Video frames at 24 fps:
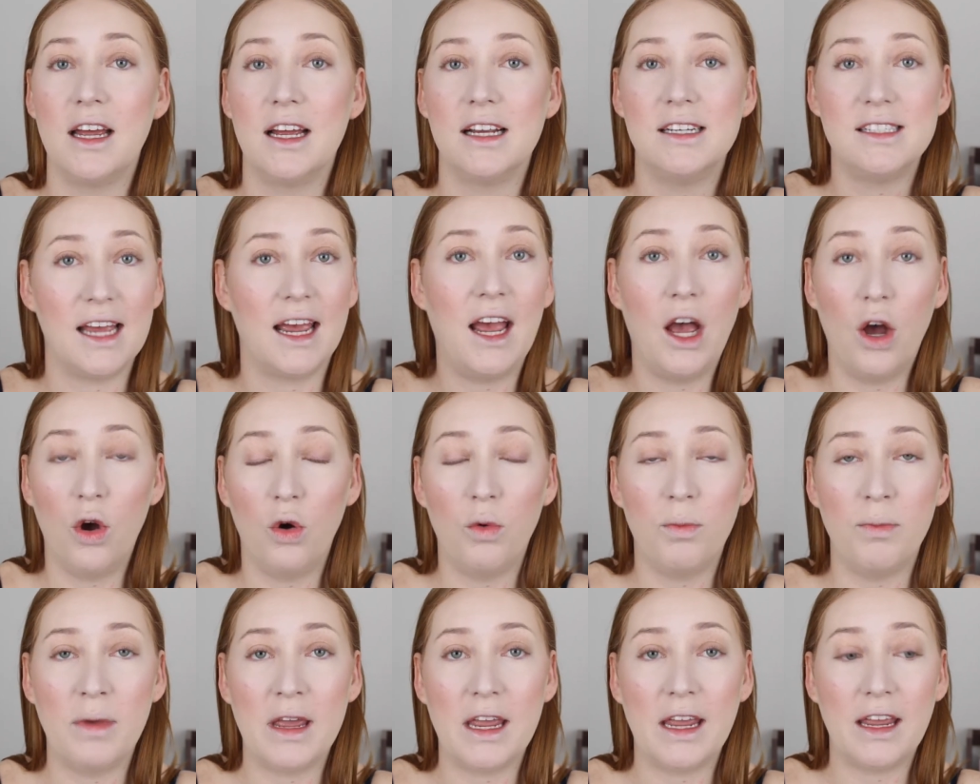to
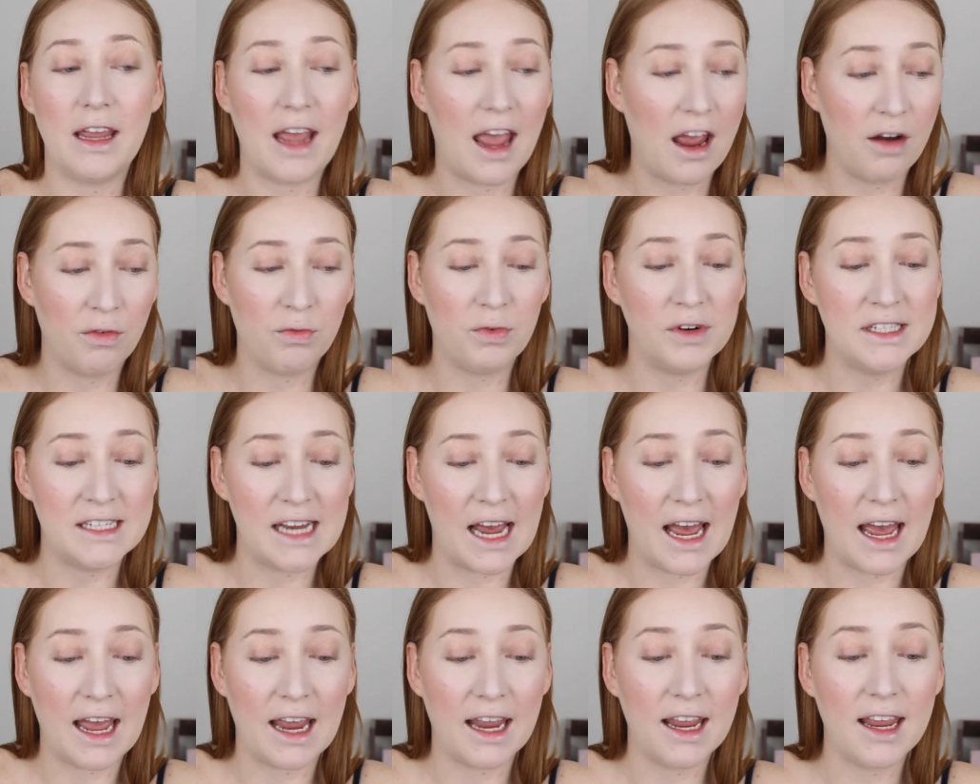help me every
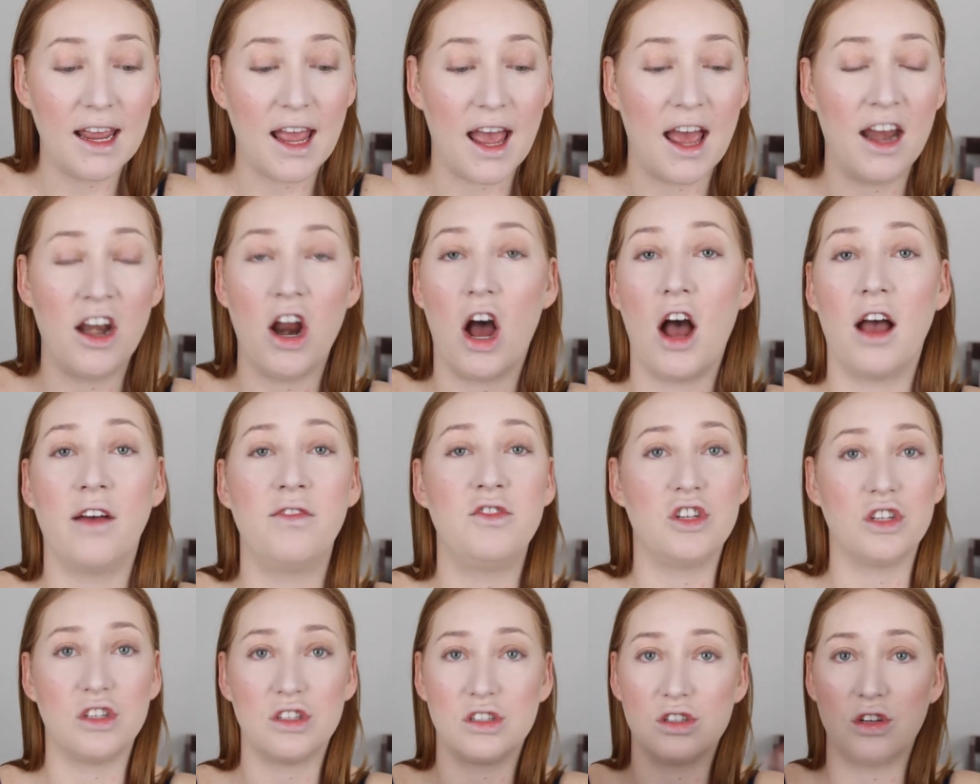day and I've
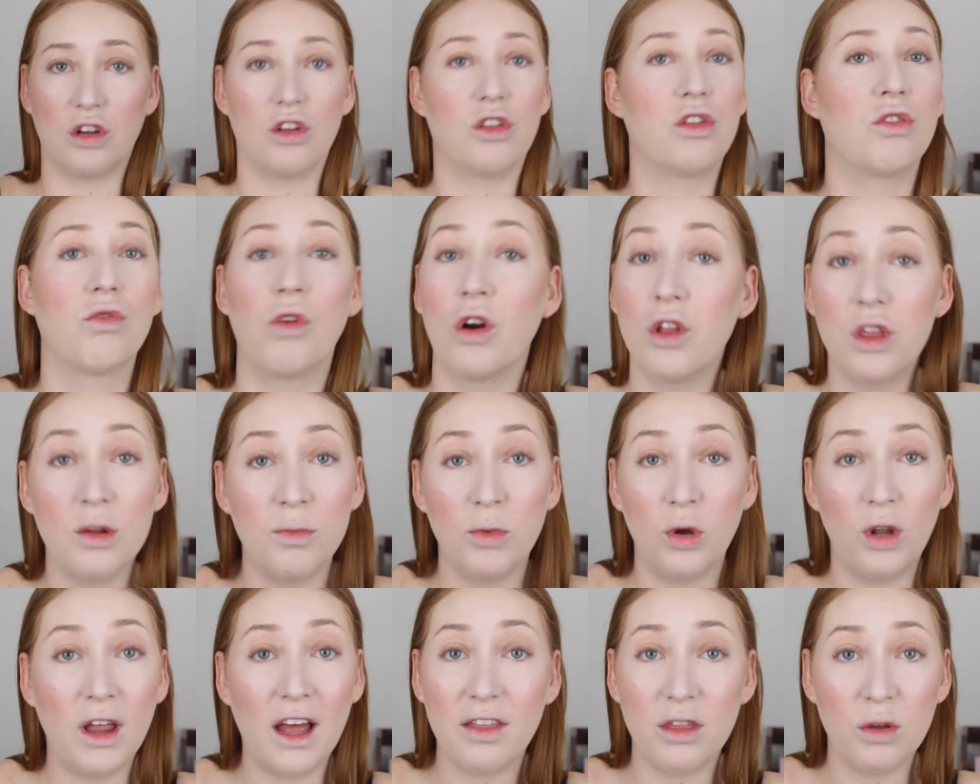just thrown them
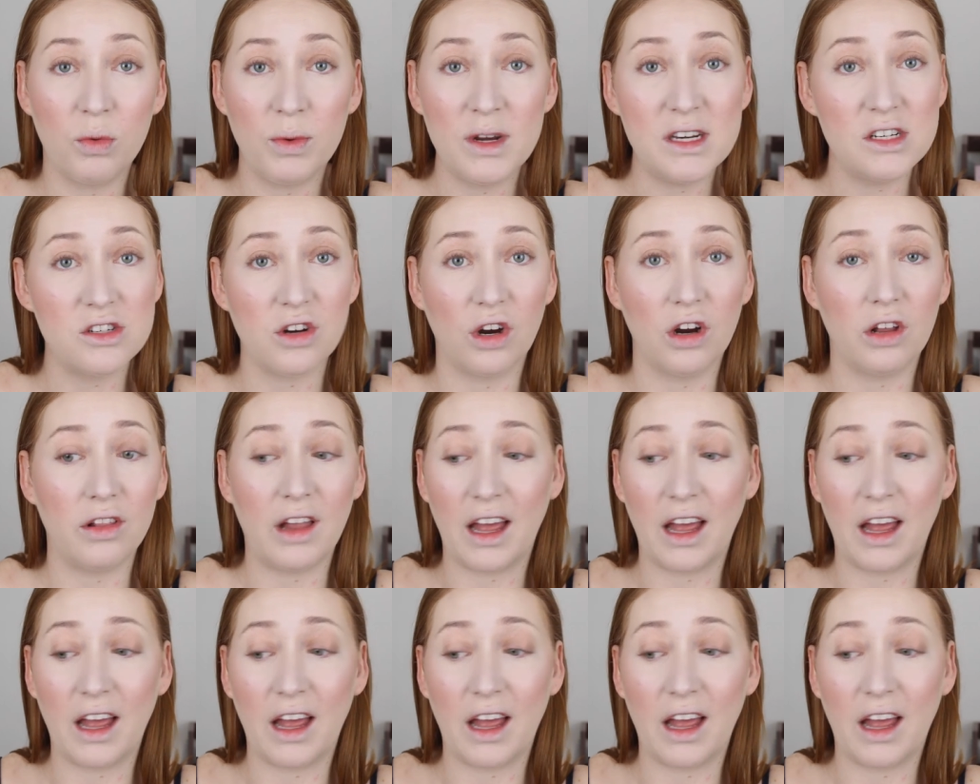all out the window,